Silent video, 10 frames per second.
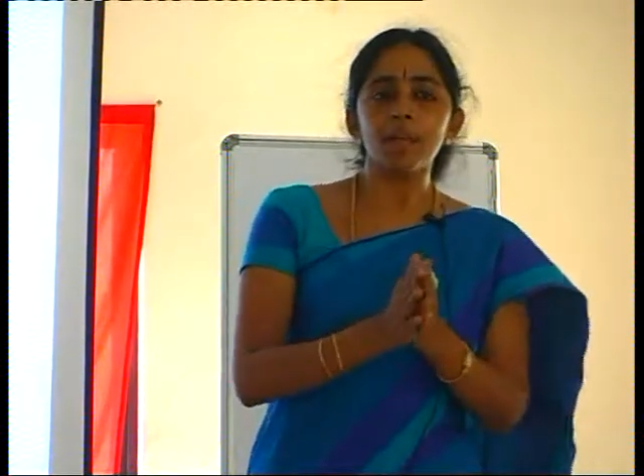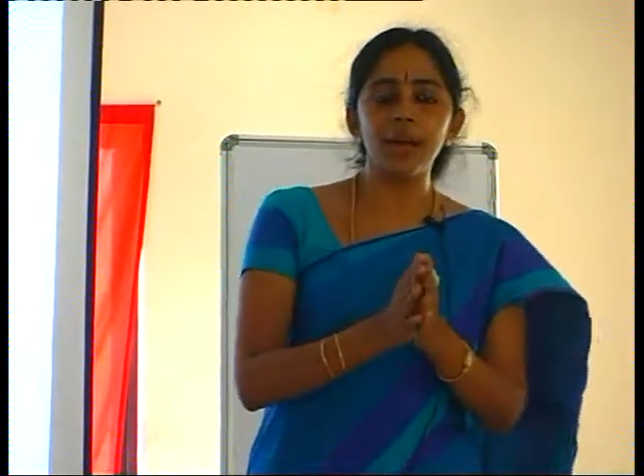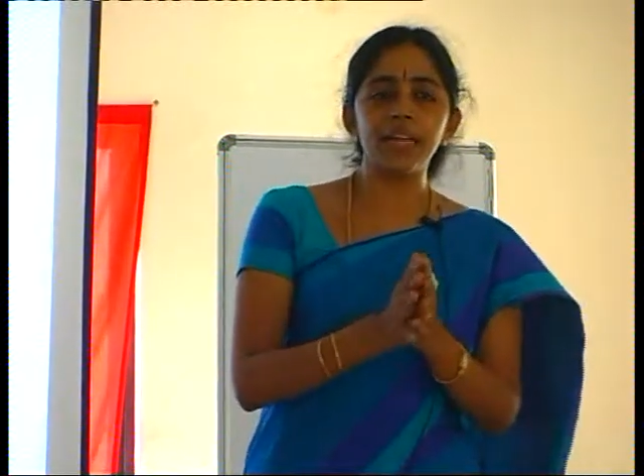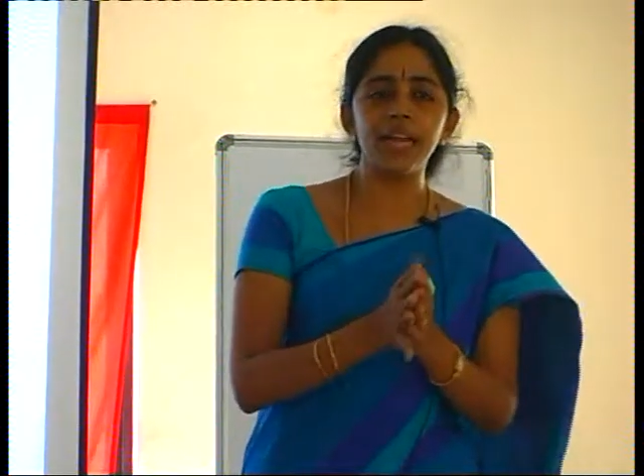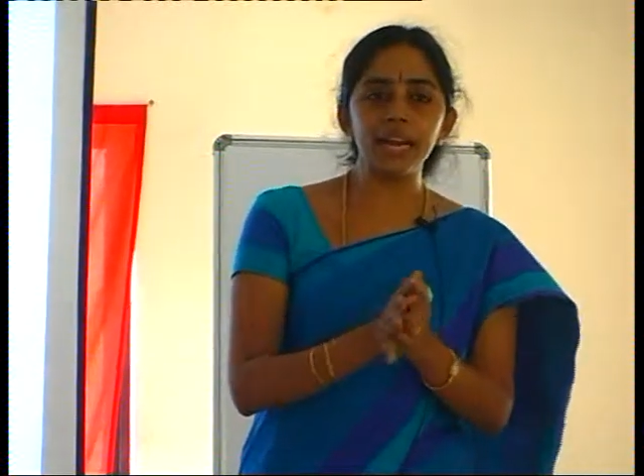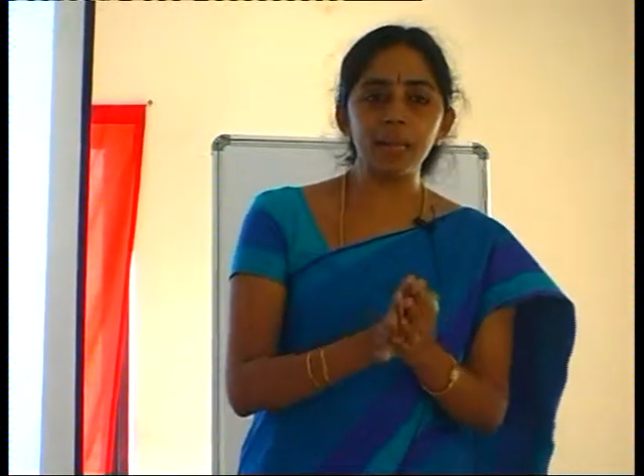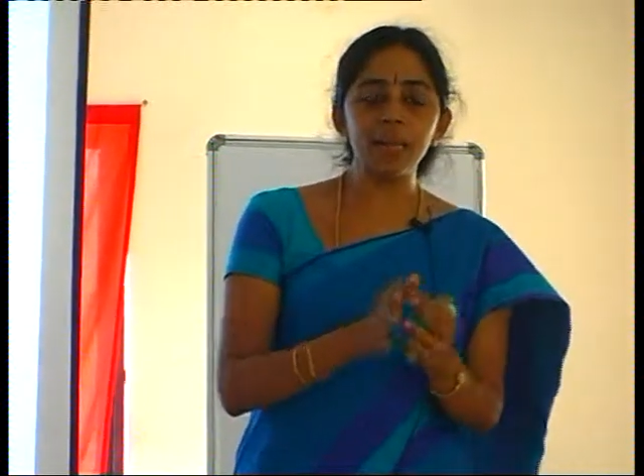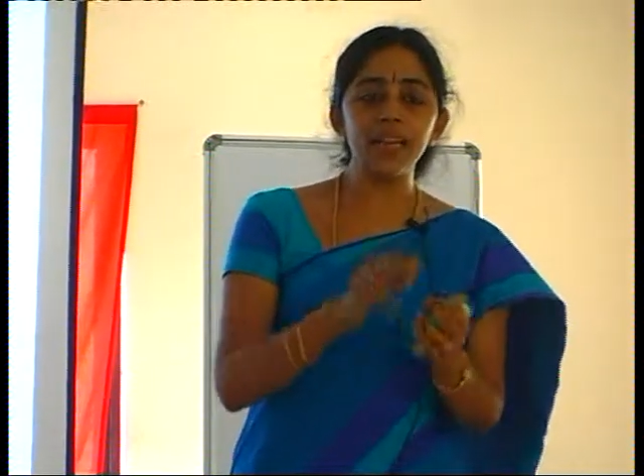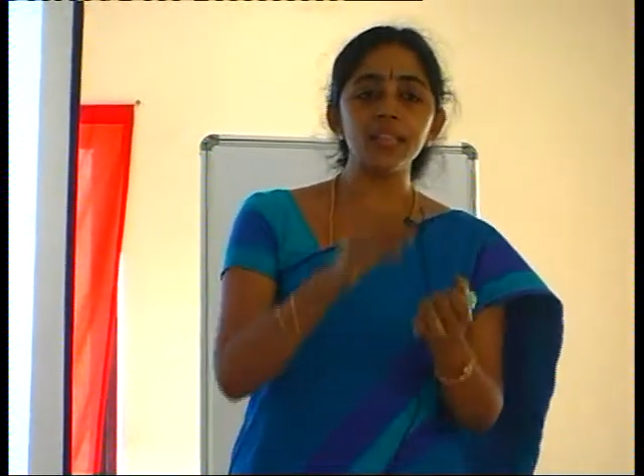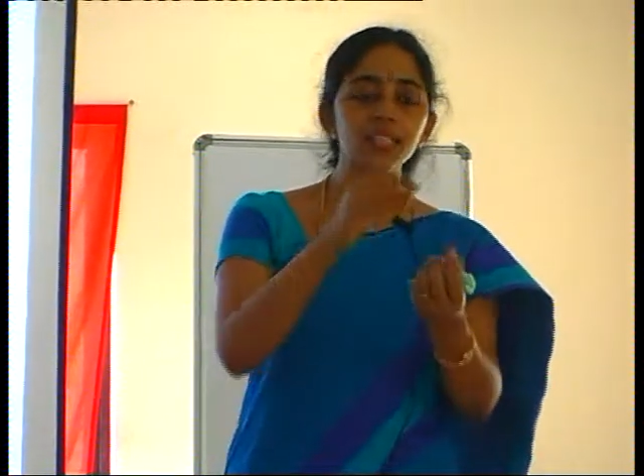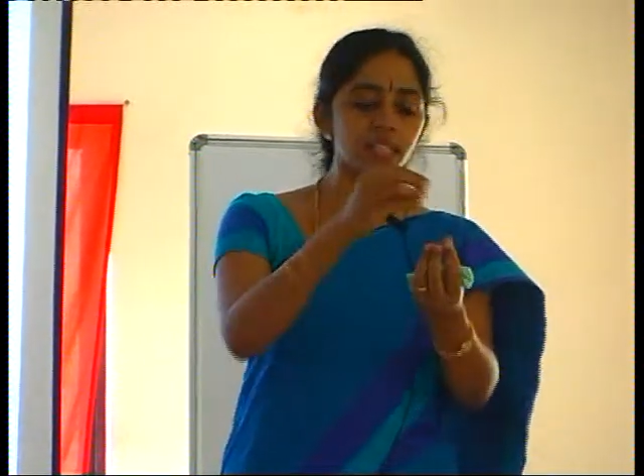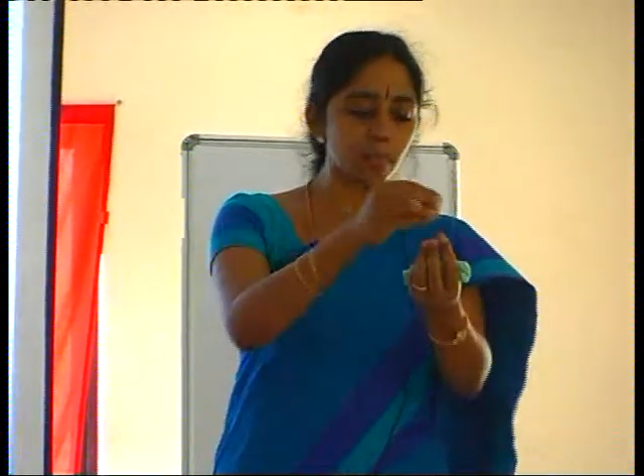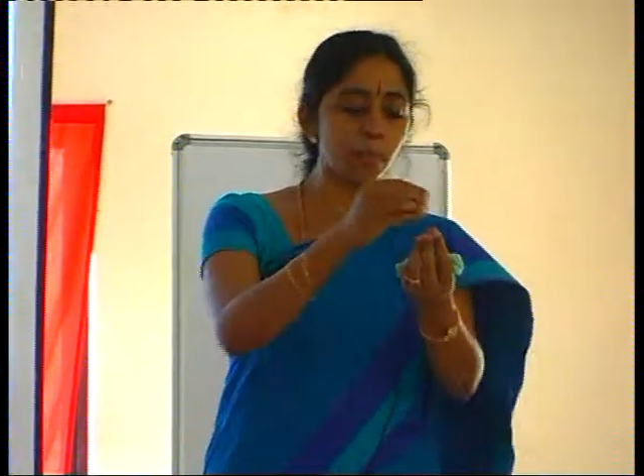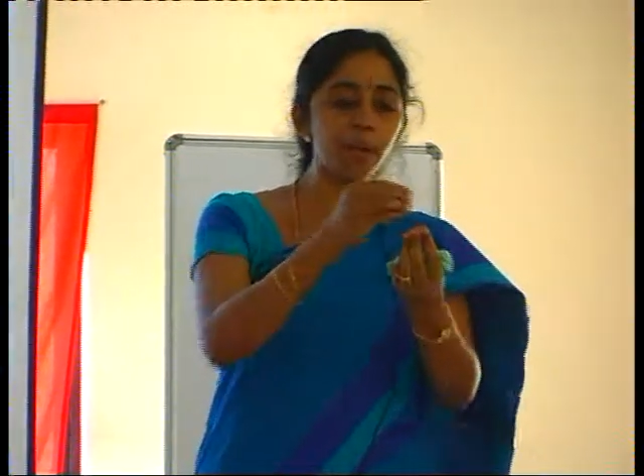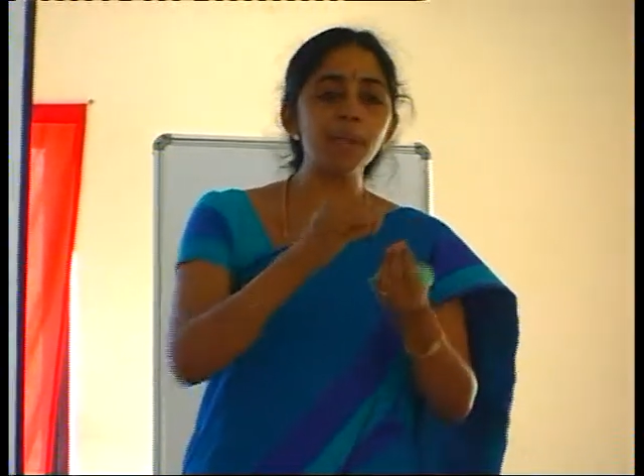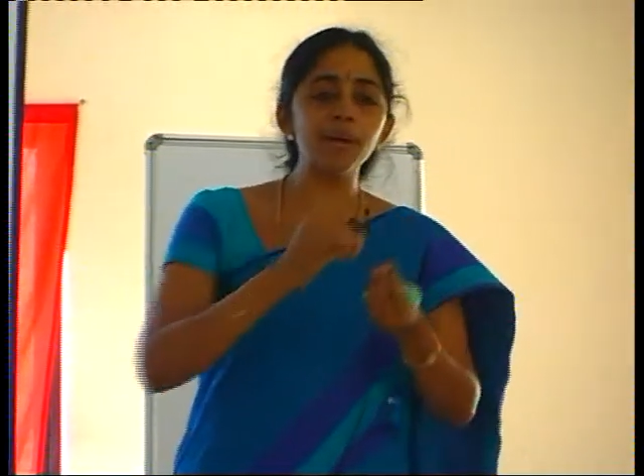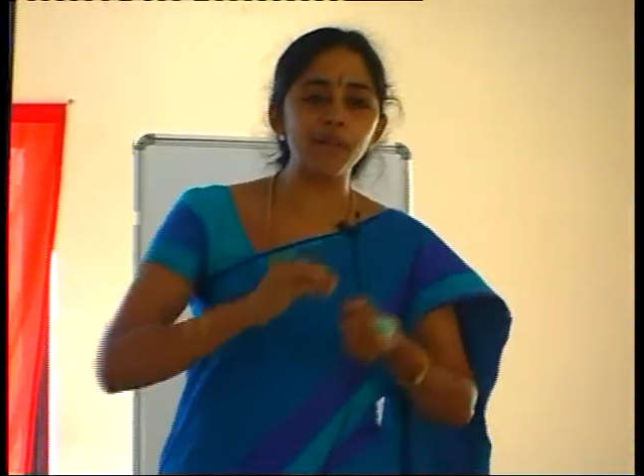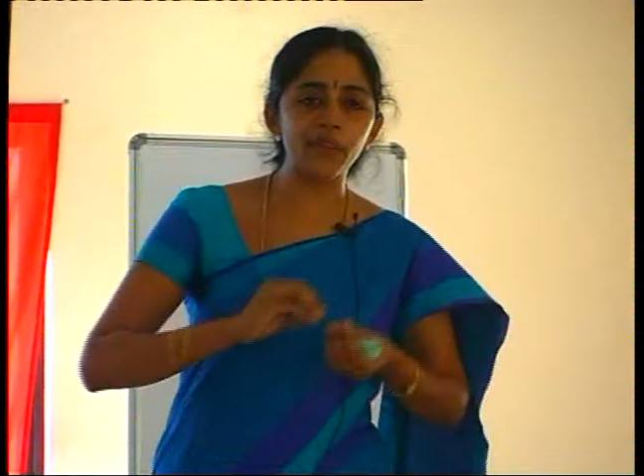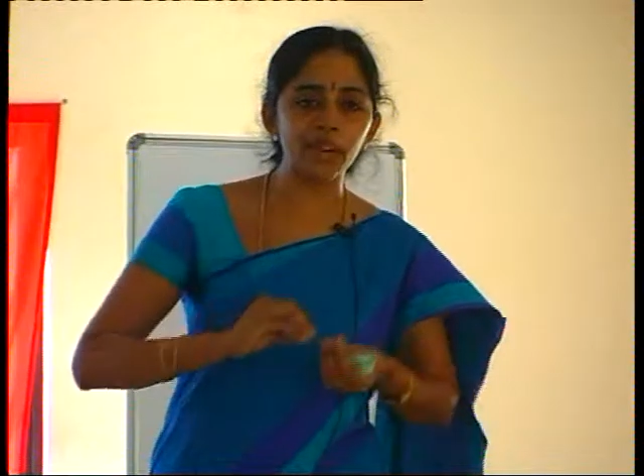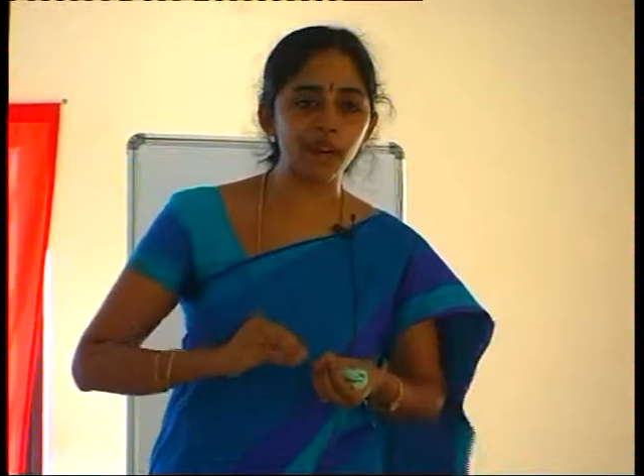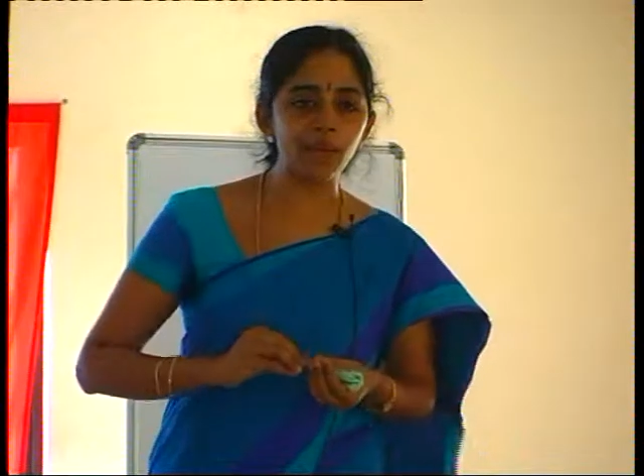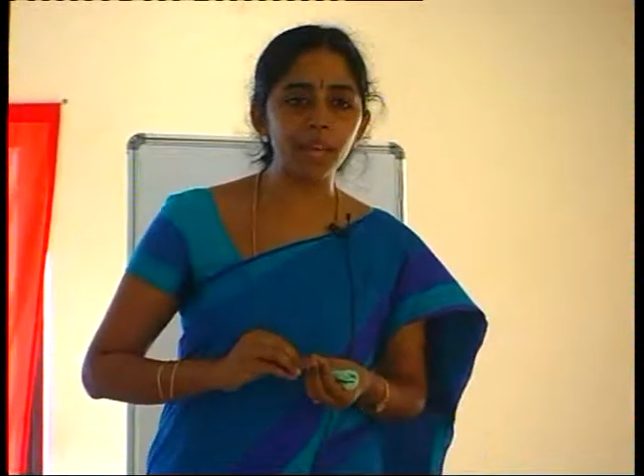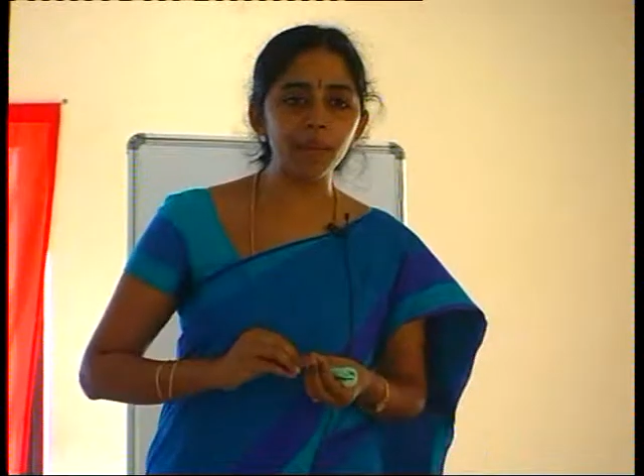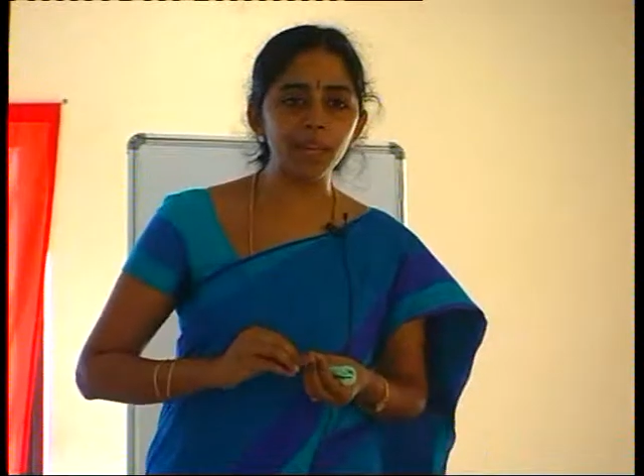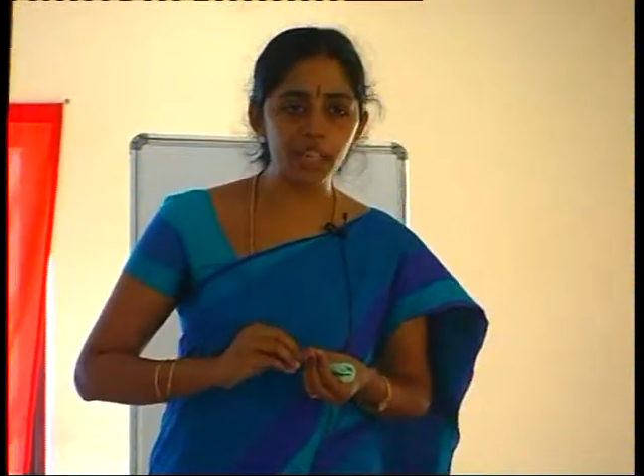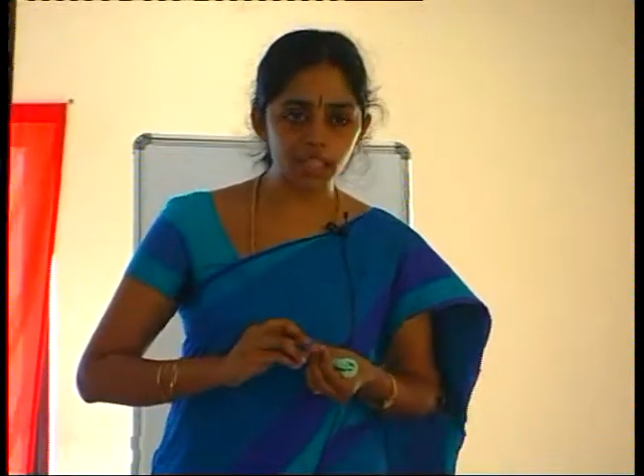database is a member of an availability